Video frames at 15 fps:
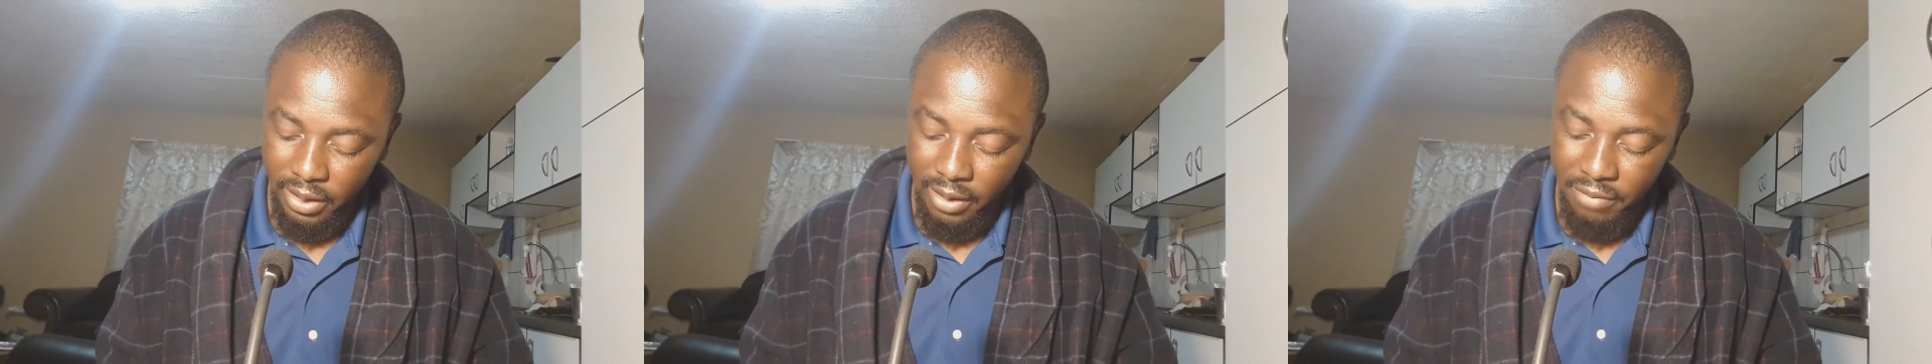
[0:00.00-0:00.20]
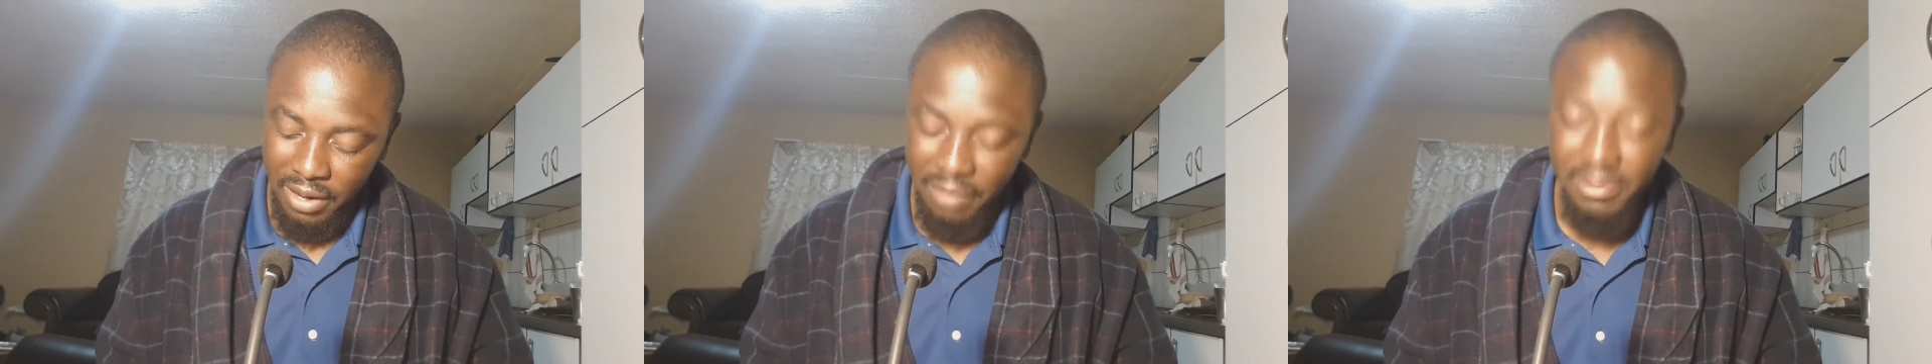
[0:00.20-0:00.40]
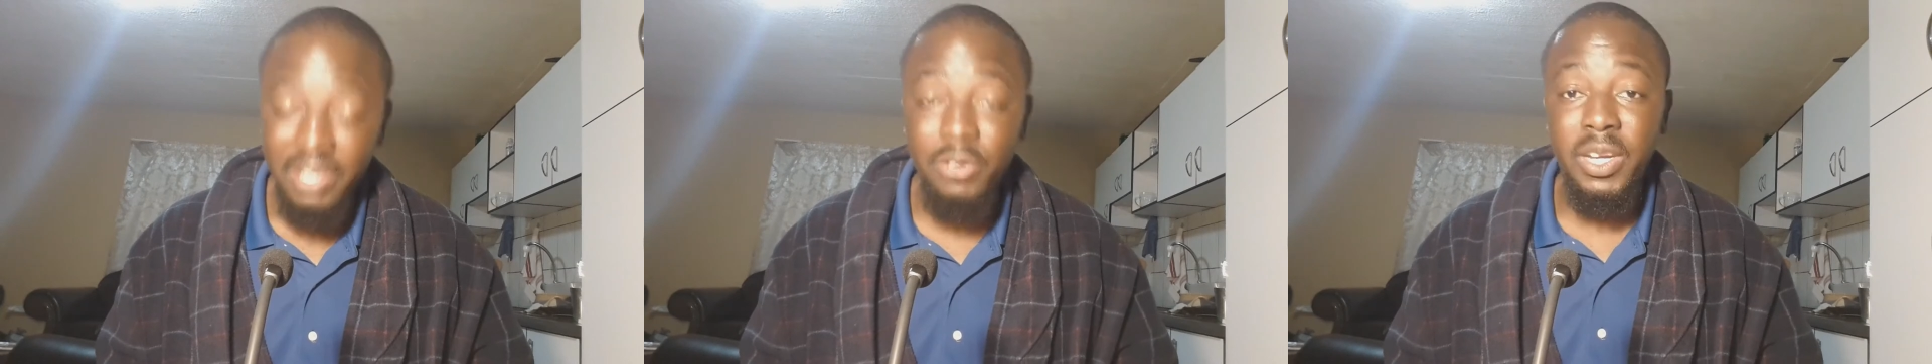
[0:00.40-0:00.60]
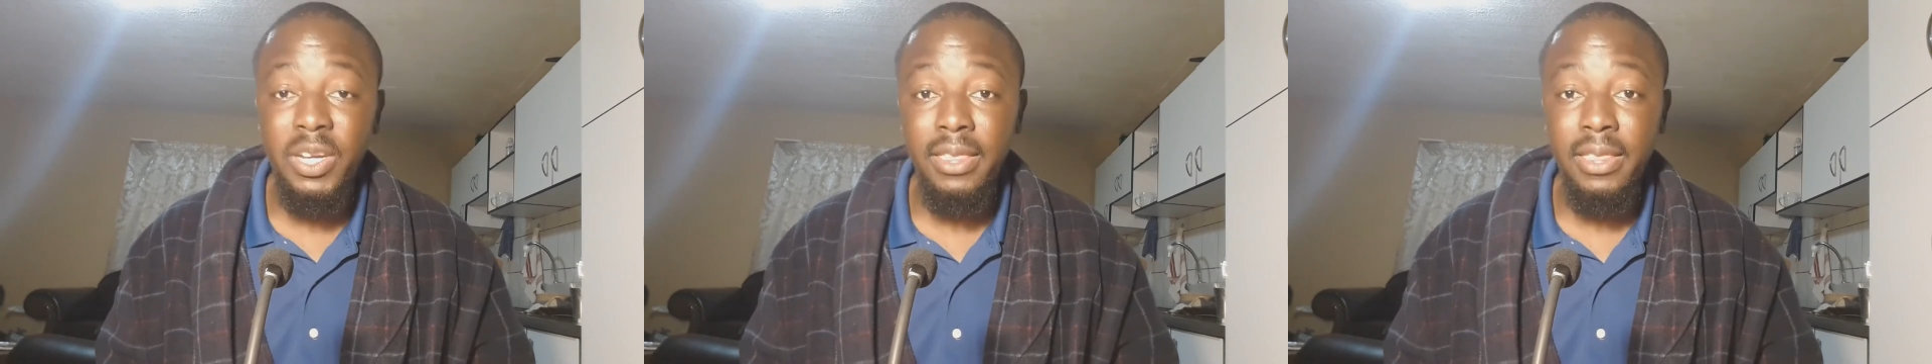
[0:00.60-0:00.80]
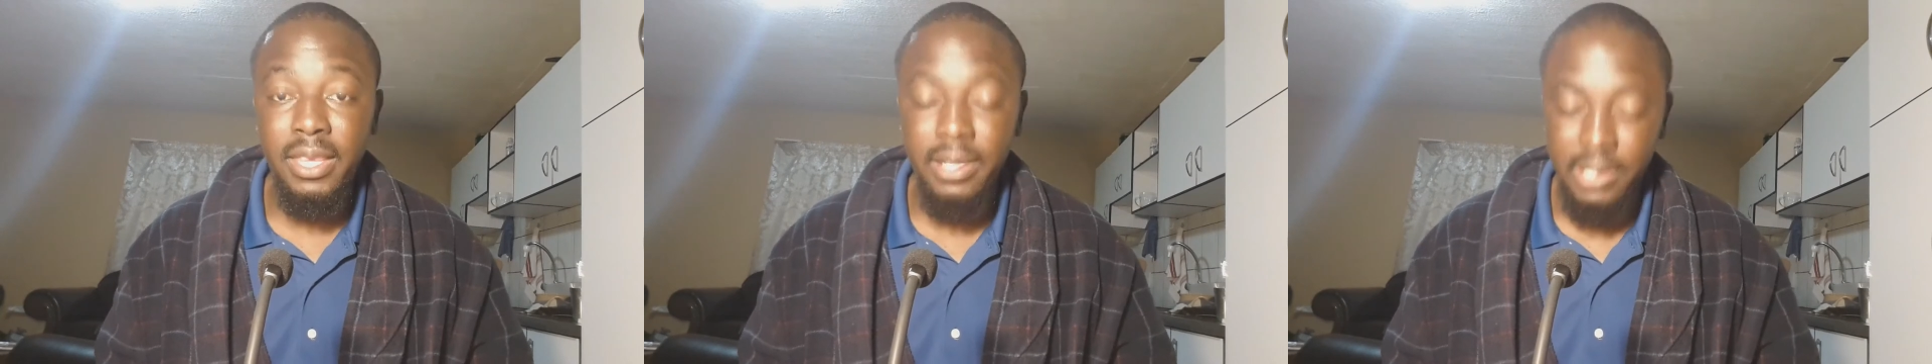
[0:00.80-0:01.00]

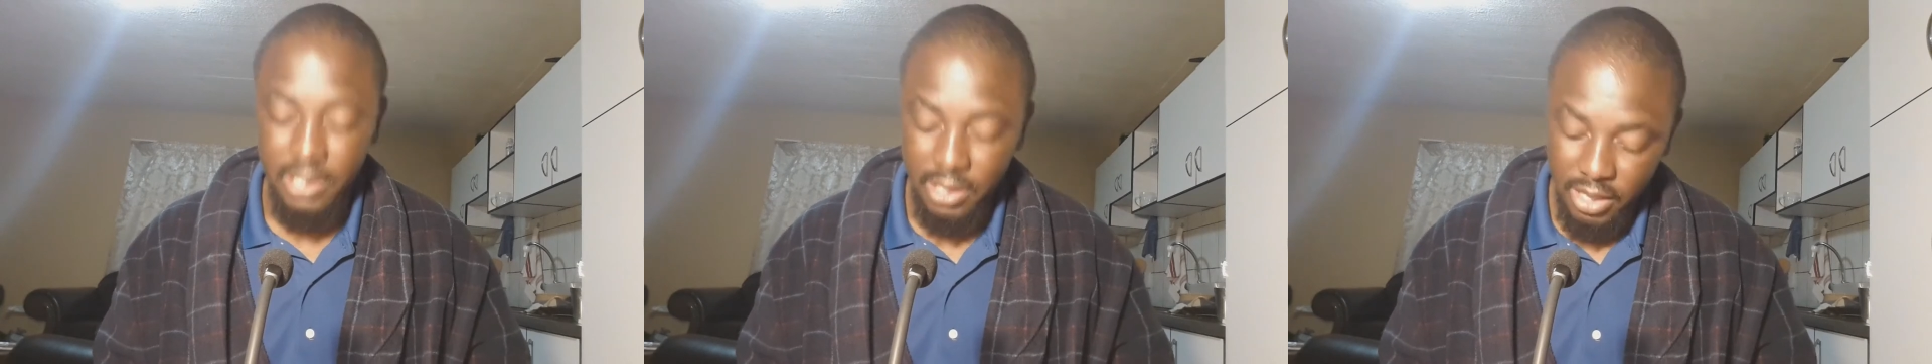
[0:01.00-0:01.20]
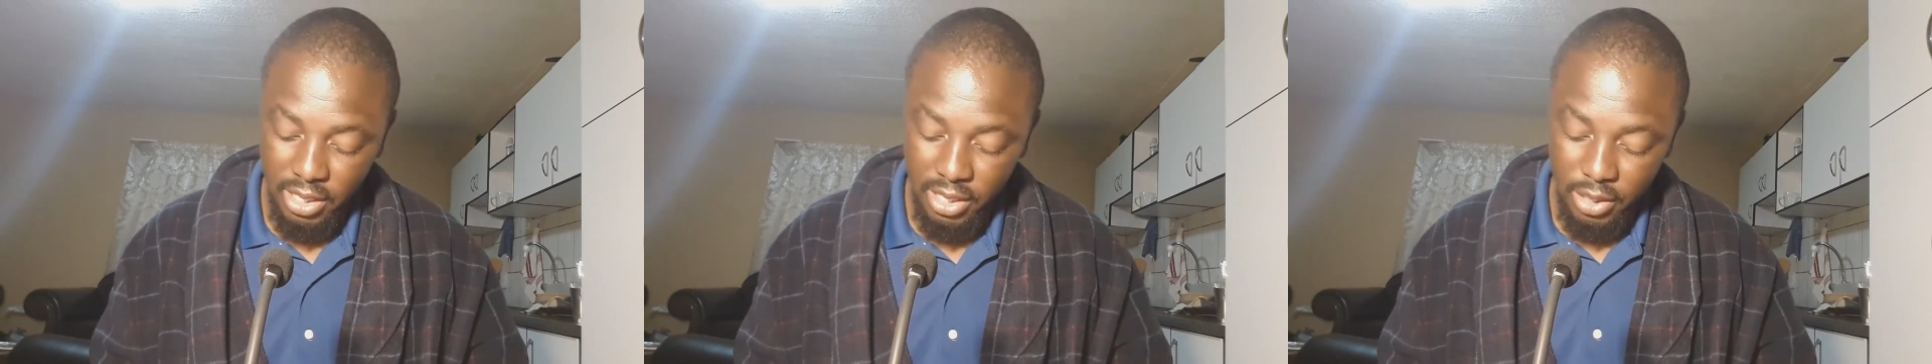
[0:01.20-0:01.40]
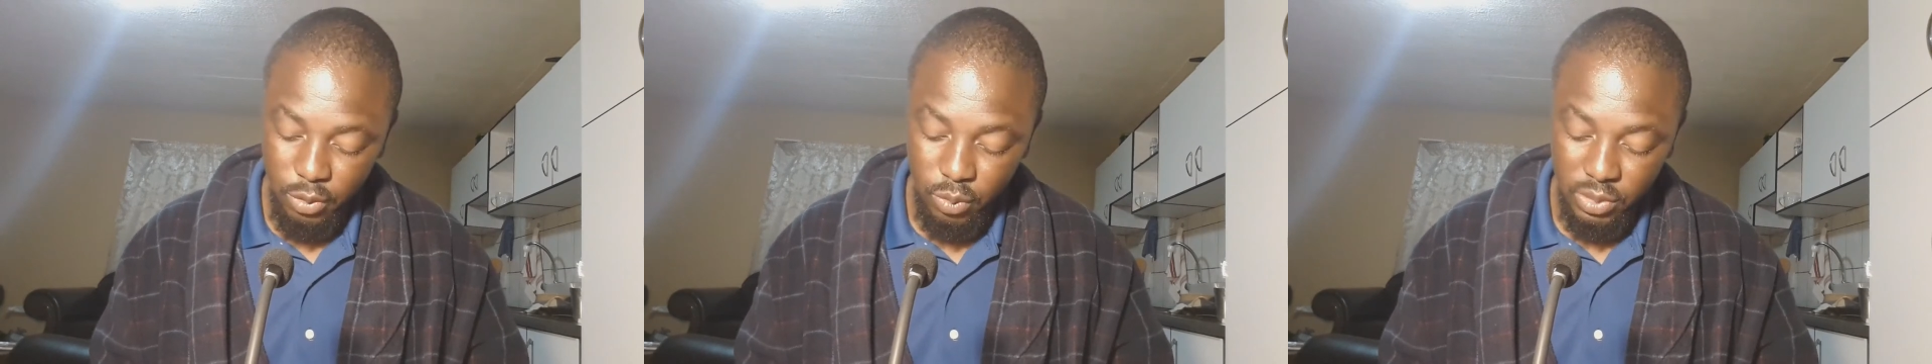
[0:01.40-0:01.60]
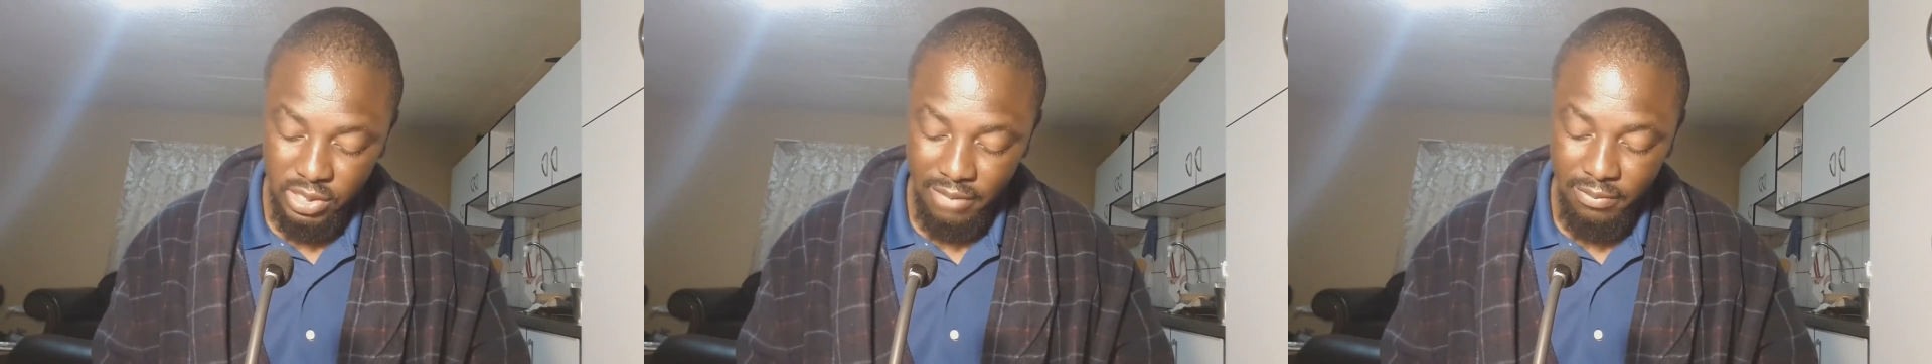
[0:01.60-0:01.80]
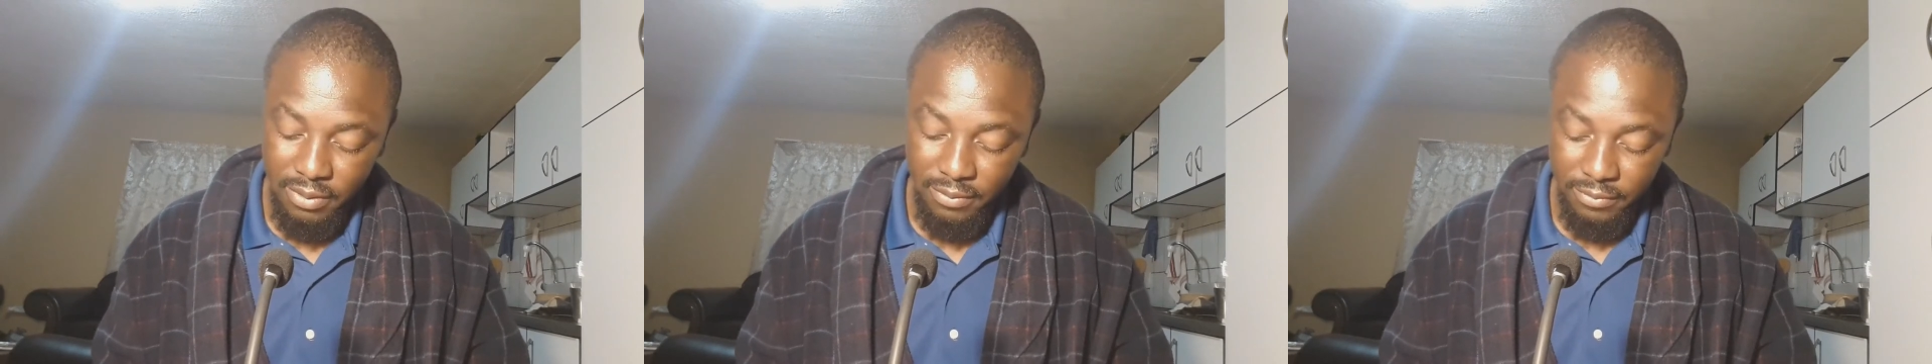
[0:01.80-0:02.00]
530 to
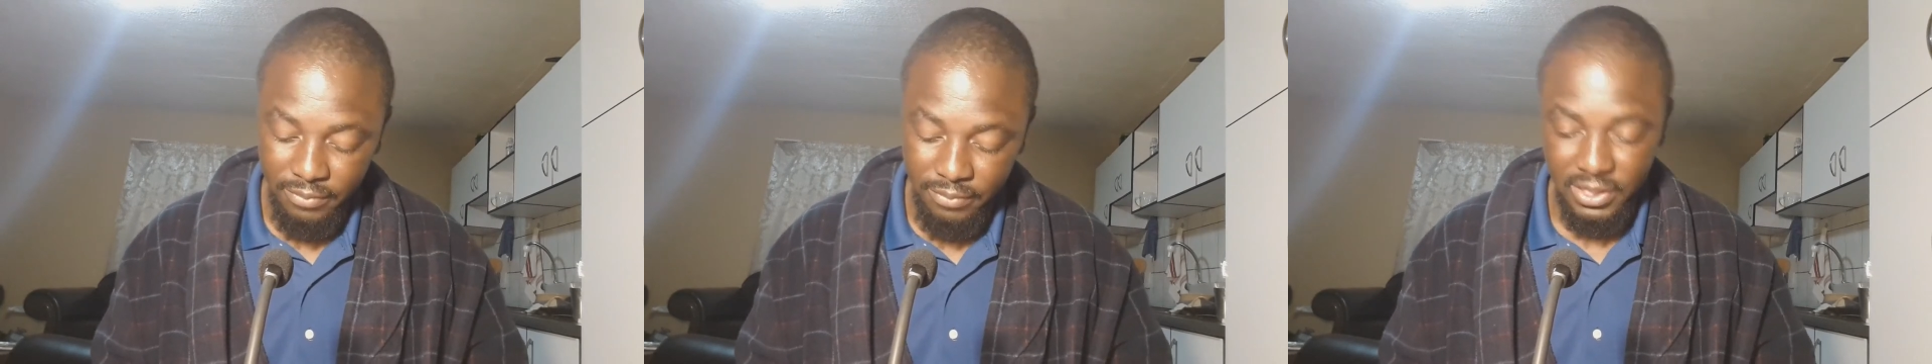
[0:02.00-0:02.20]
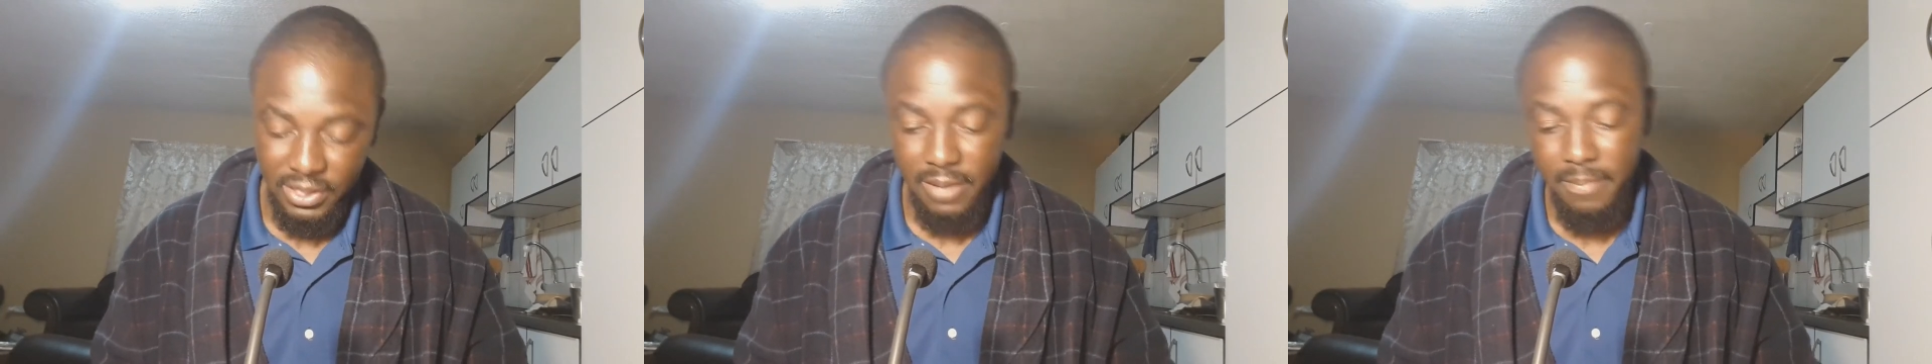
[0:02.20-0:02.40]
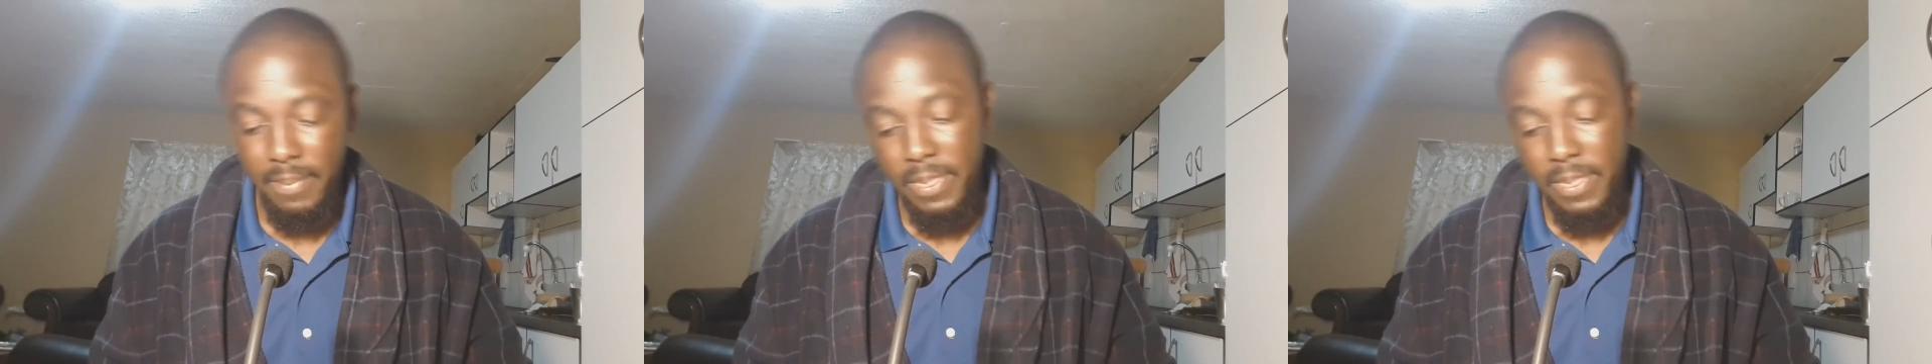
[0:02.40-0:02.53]
750.